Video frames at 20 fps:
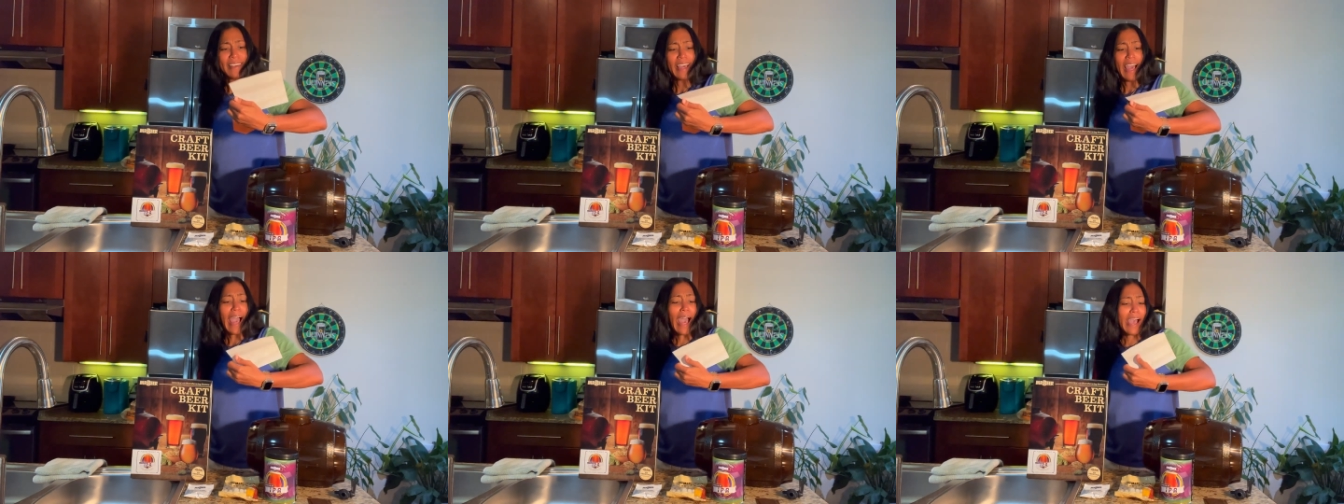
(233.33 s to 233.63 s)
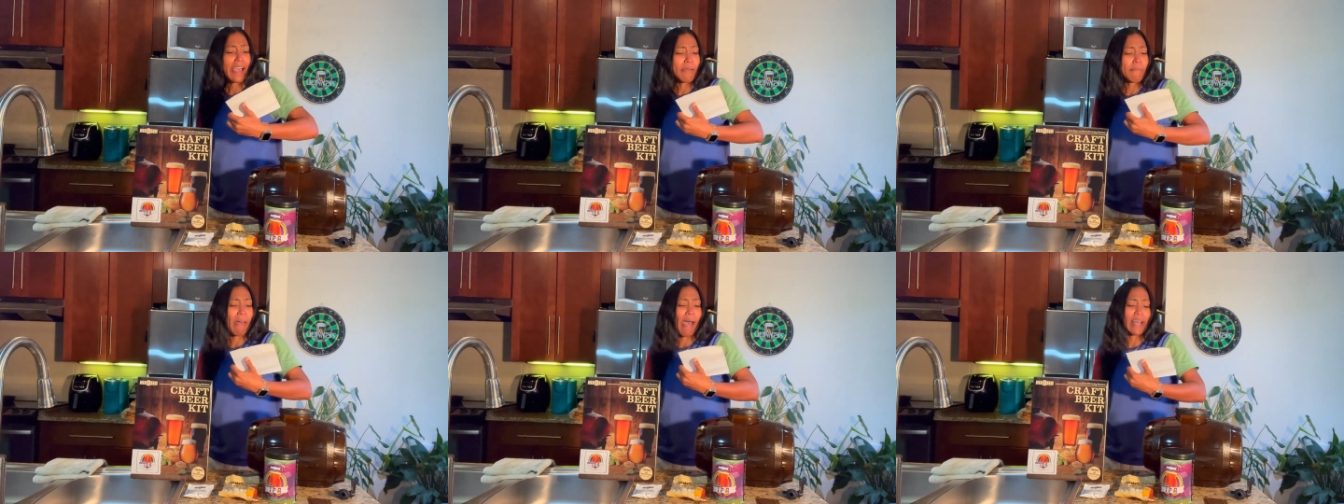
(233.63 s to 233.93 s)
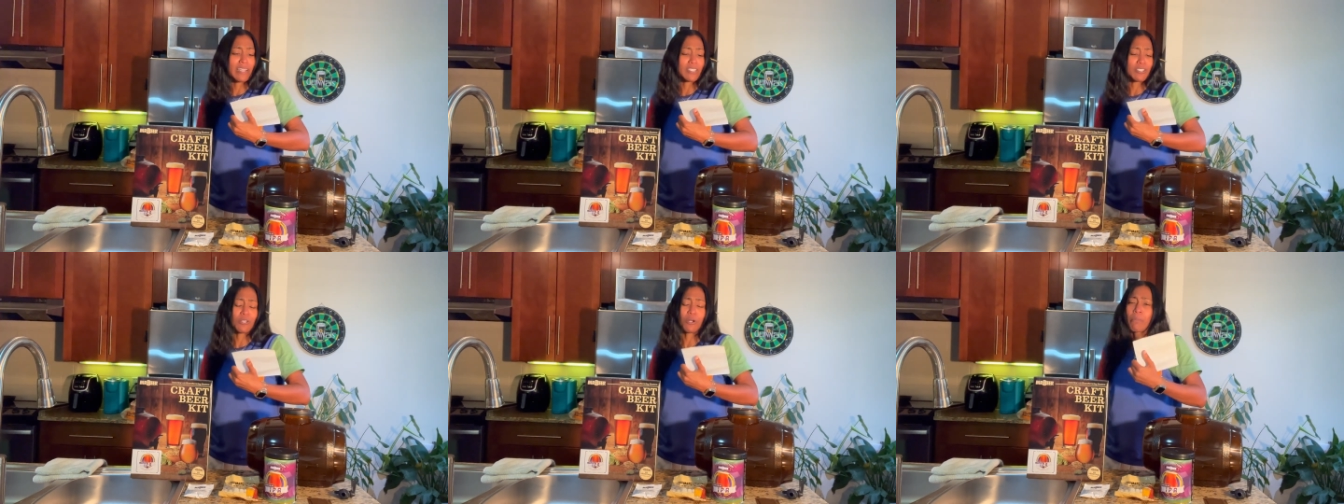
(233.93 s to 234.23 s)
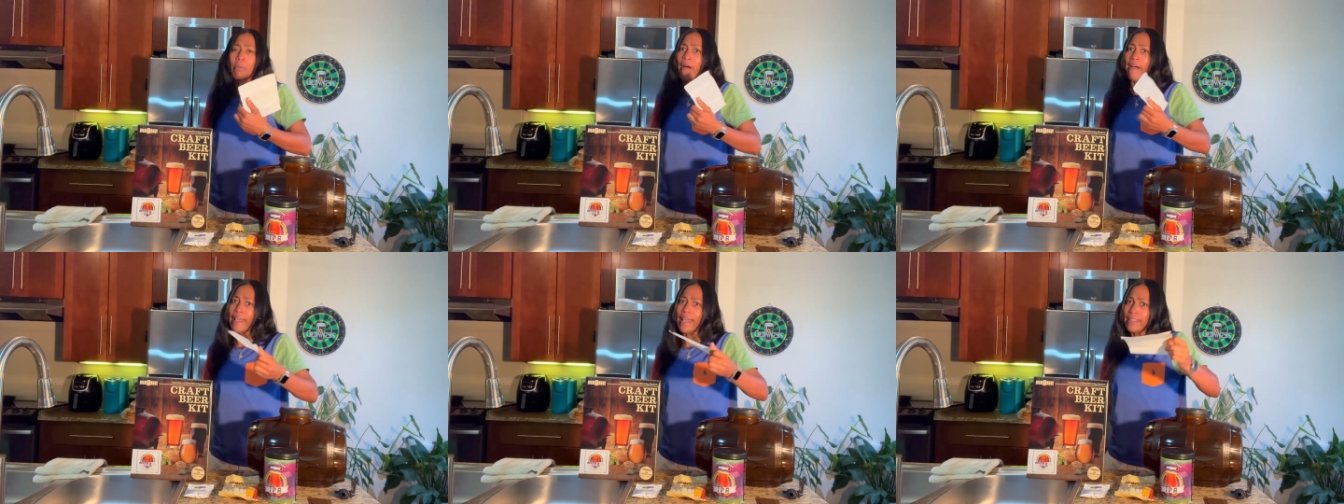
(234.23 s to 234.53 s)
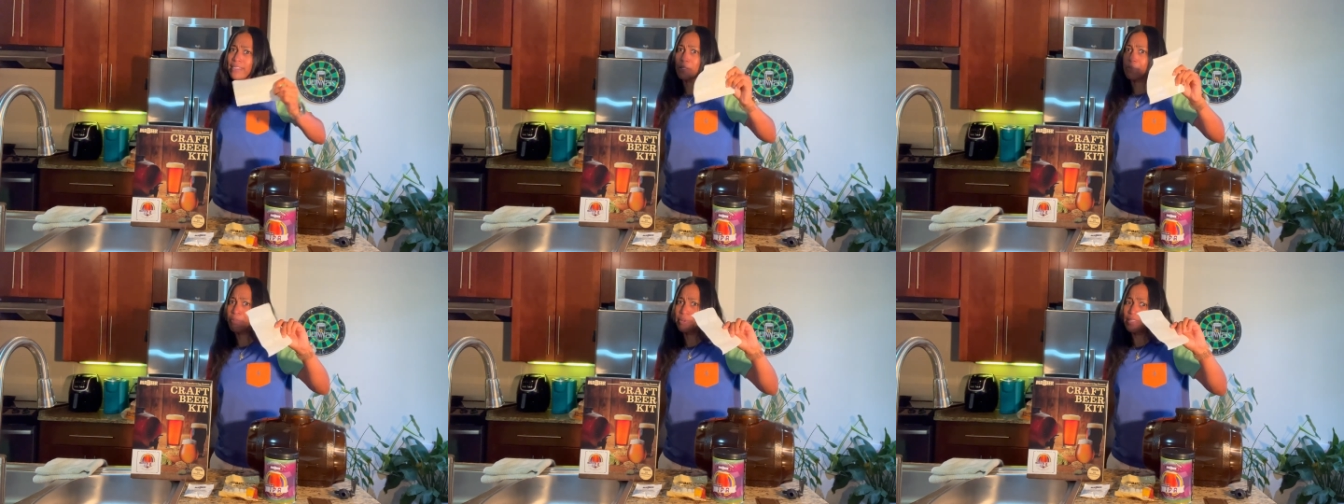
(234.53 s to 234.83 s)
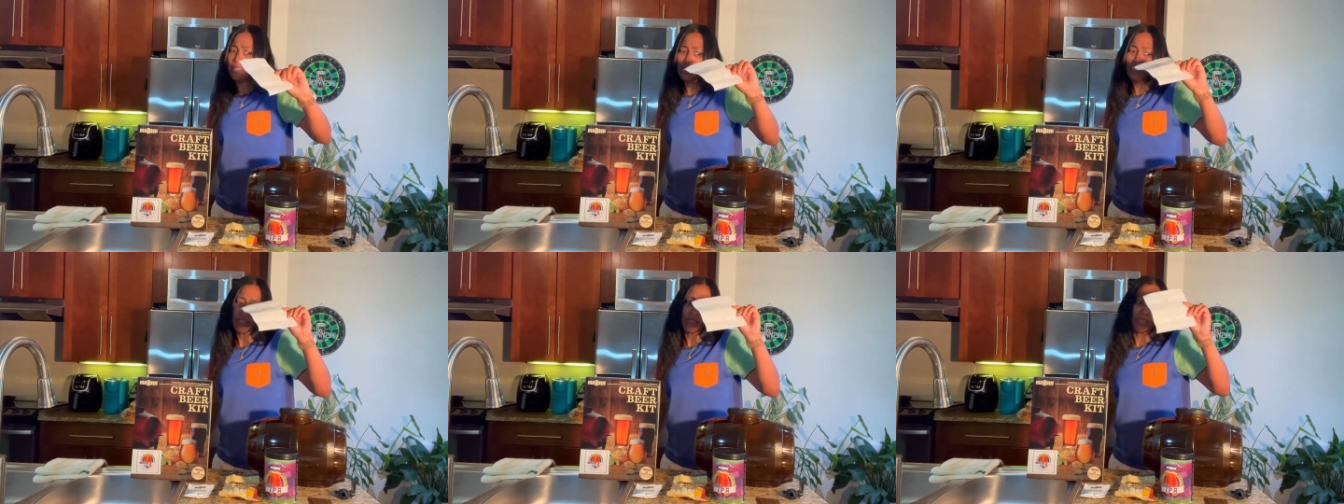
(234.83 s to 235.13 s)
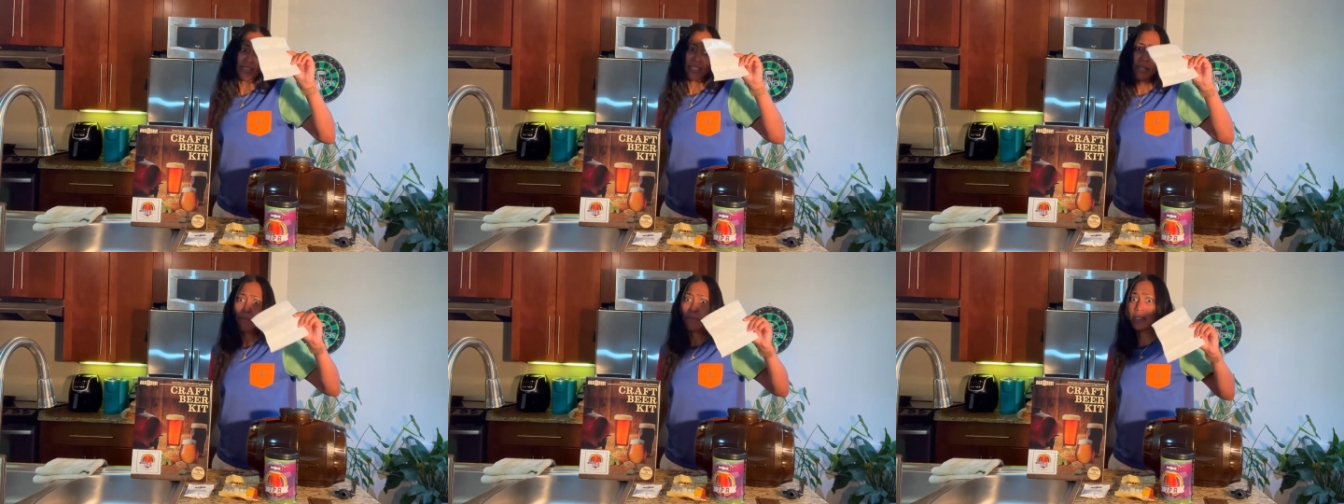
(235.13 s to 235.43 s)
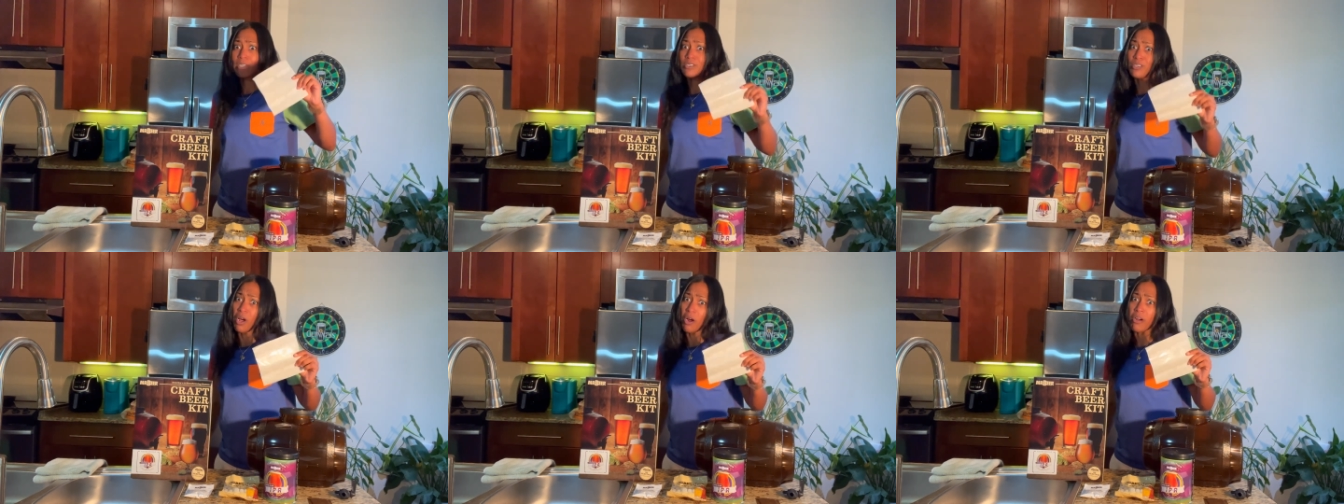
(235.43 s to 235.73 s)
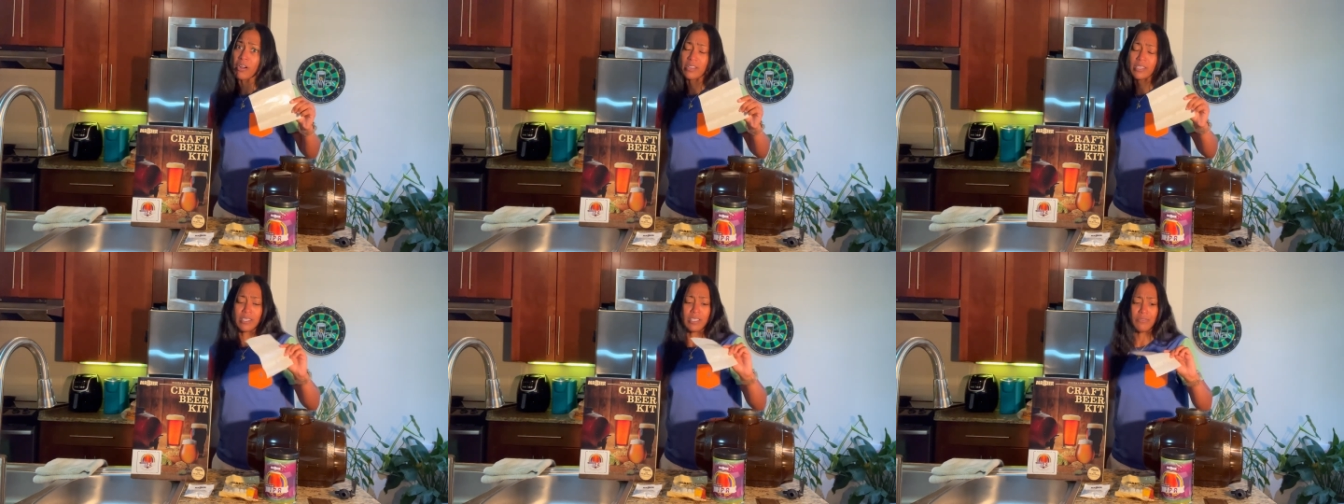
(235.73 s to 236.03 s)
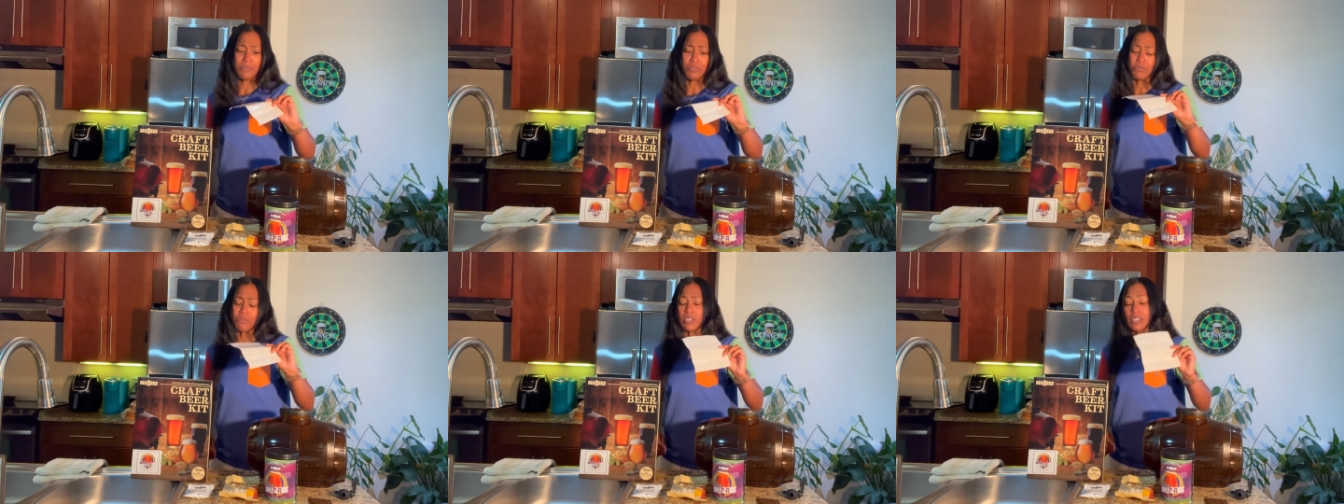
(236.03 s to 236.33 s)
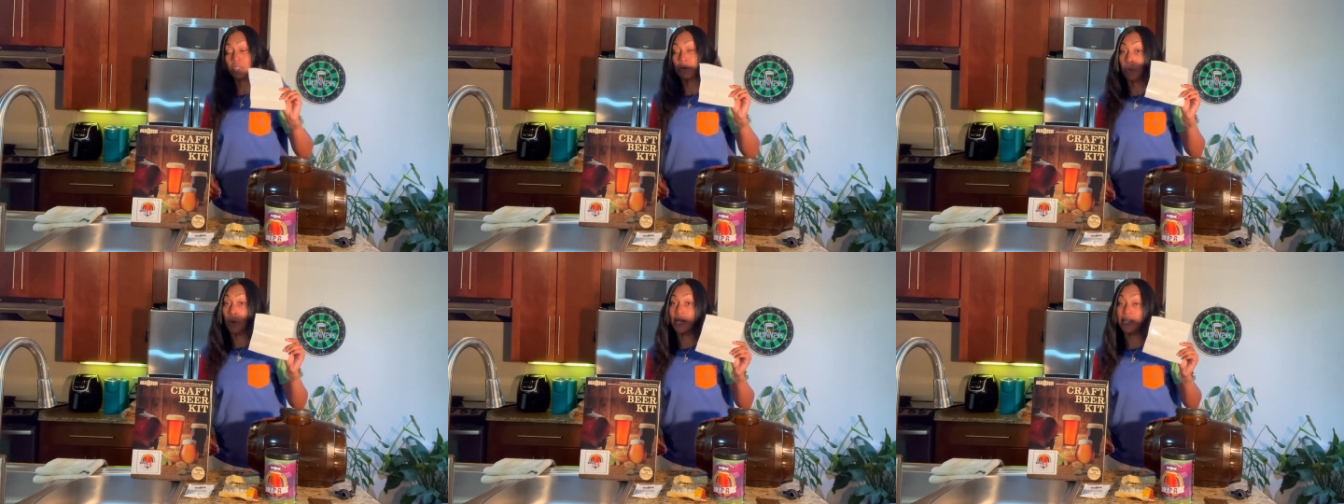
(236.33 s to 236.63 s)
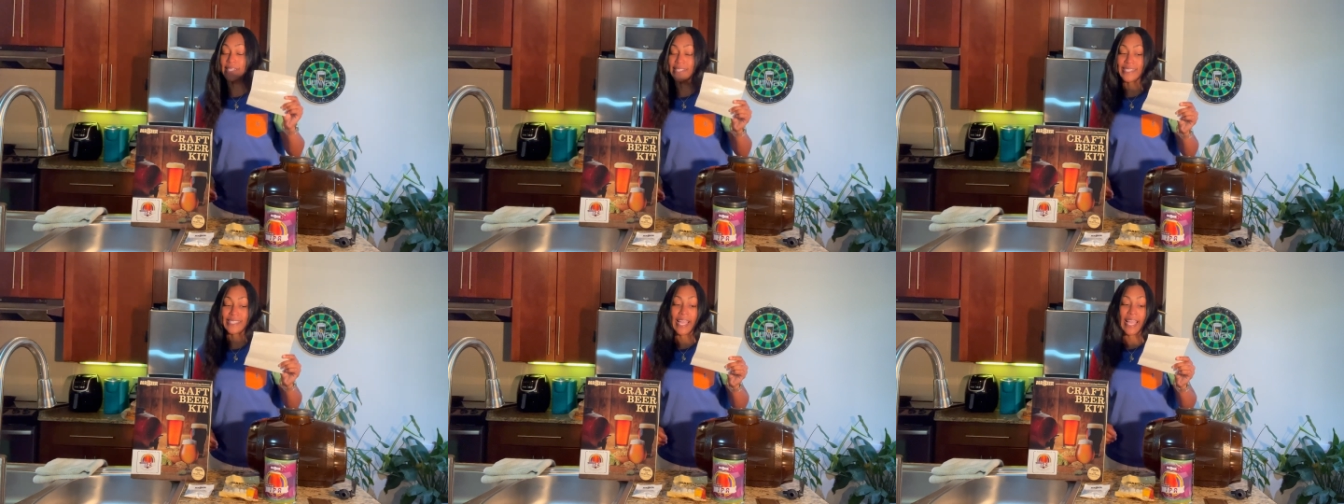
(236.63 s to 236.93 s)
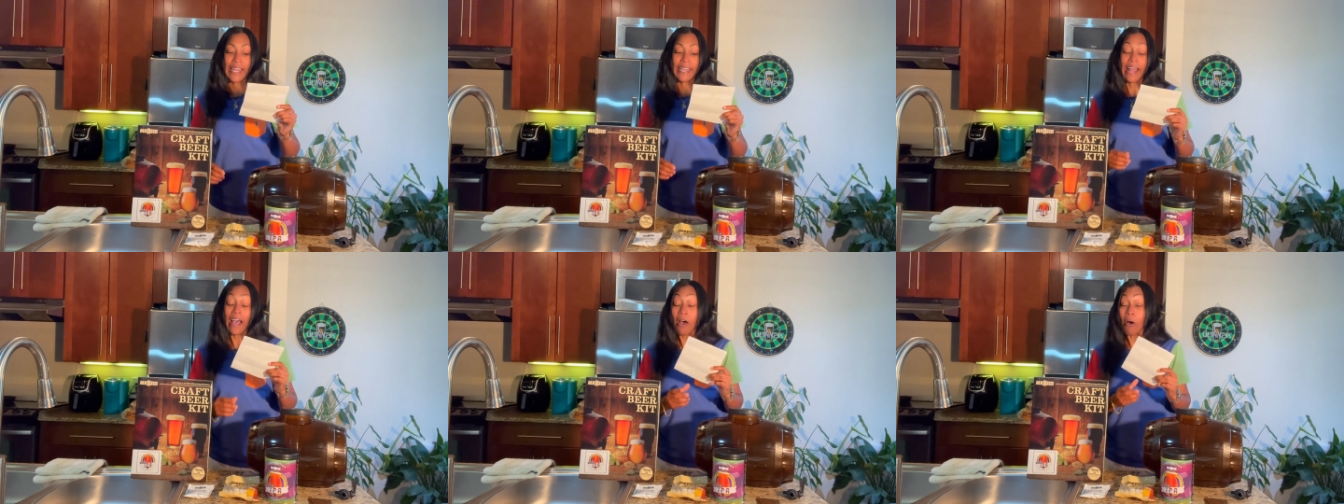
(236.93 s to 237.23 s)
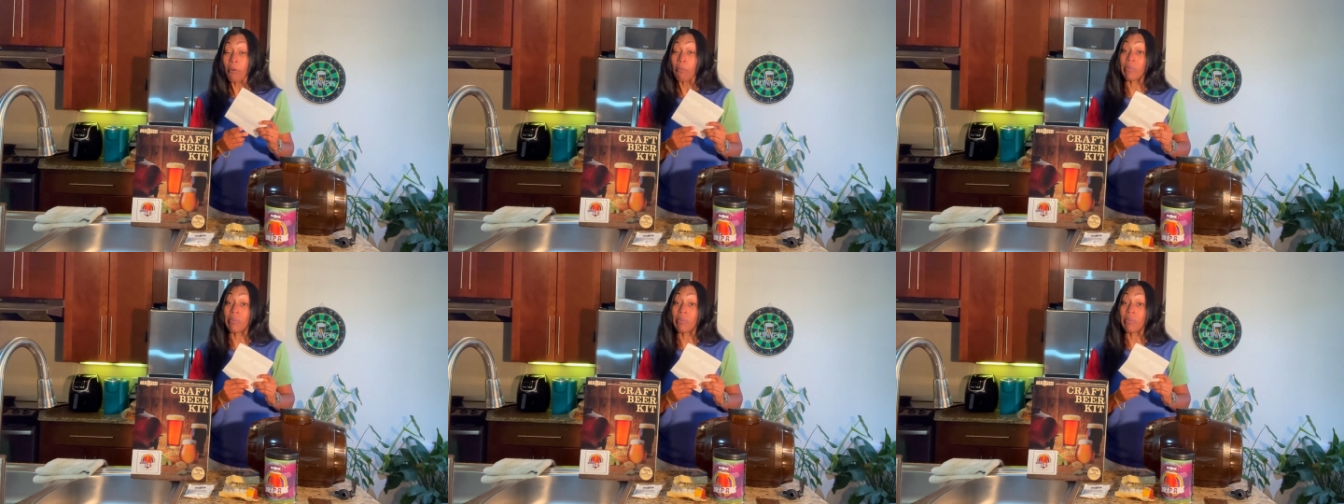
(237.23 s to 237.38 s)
I imagine you'll probably have to put this on something dark if you really want it to stand out,